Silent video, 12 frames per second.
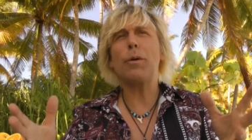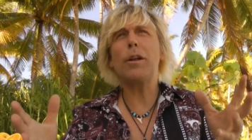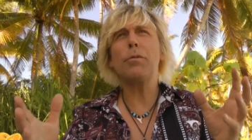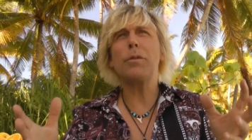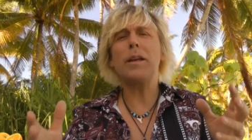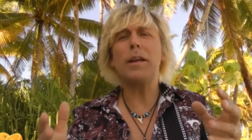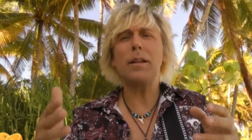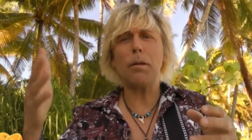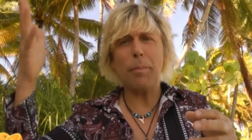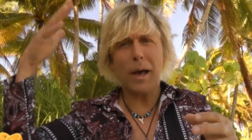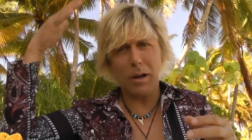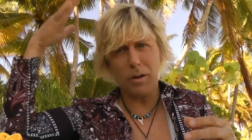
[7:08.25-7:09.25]
We don't need the
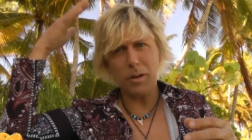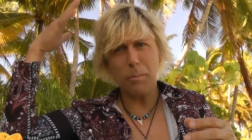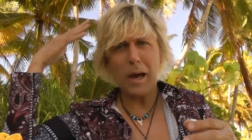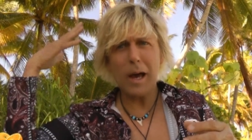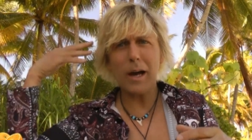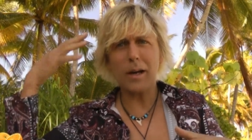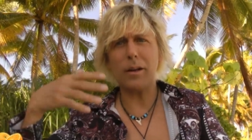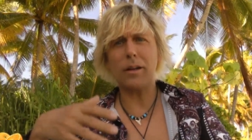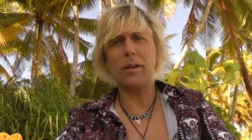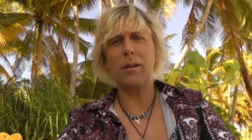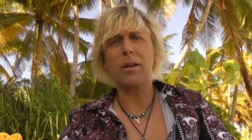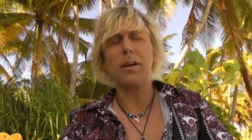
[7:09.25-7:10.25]
pat on the back
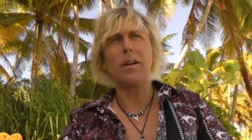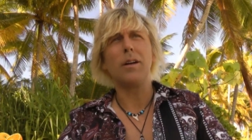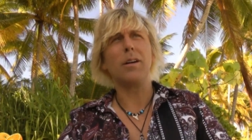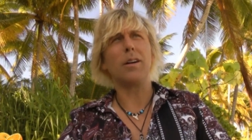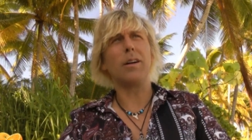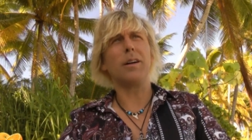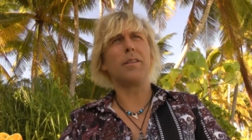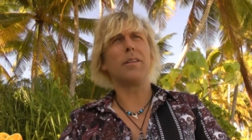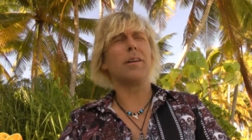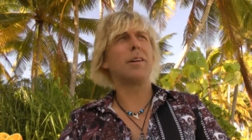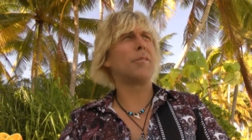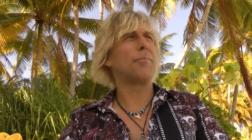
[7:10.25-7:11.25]
and, and
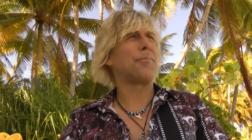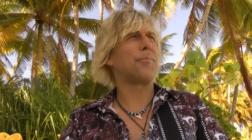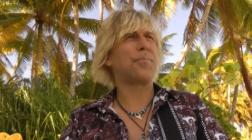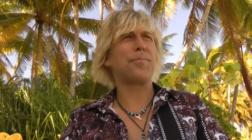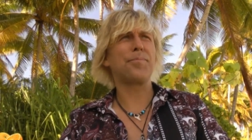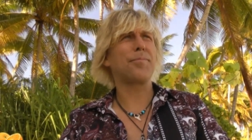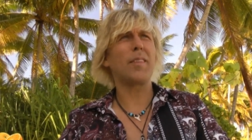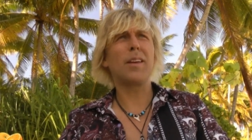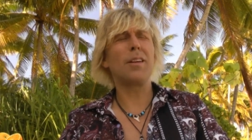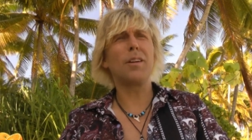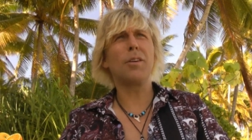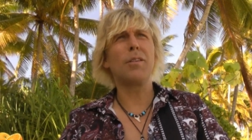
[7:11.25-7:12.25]
the,
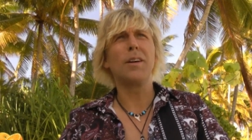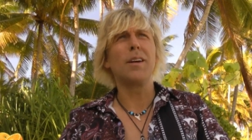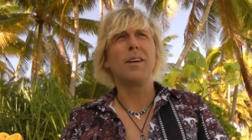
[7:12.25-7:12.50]
you know,